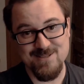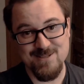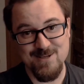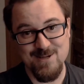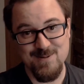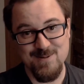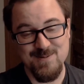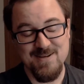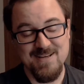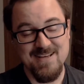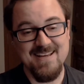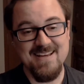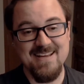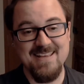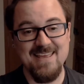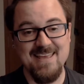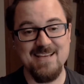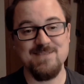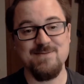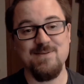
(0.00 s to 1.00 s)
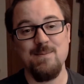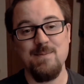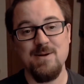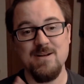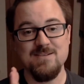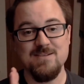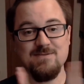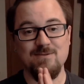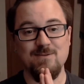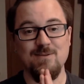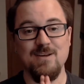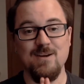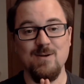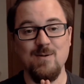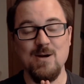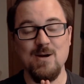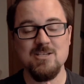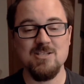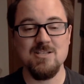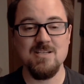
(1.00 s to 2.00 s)
So thanks very much for the
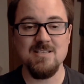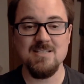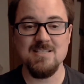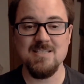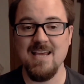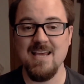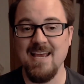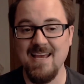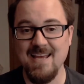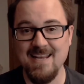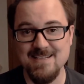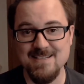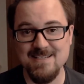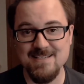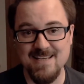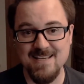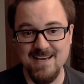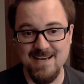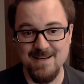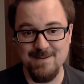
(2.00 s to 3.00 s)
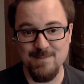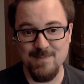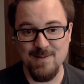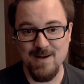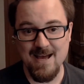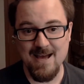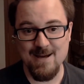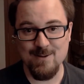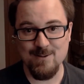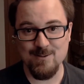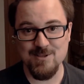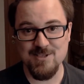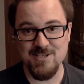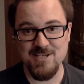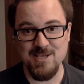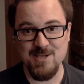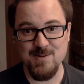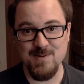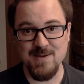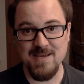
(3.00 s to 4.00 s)
questions, and I'll
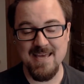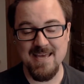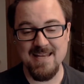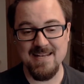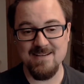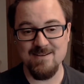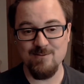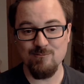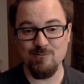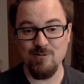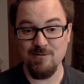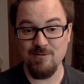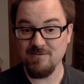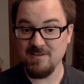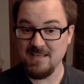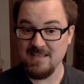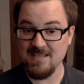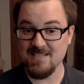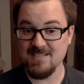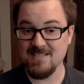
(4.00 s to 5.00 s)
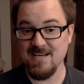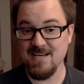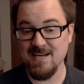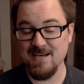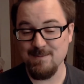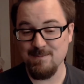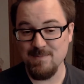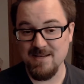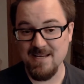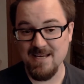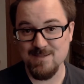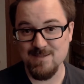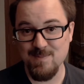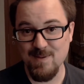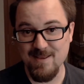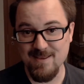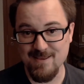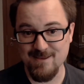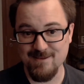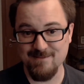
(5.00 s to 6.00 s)
see you again roughly this time next
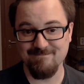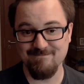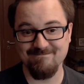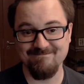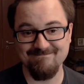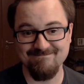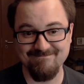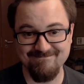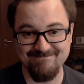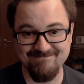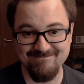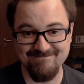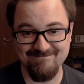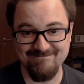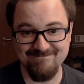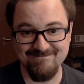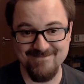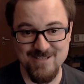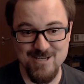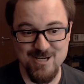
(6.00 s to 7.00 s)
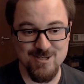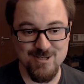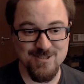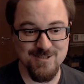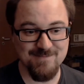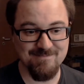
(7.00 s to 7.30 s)
month. Cheers.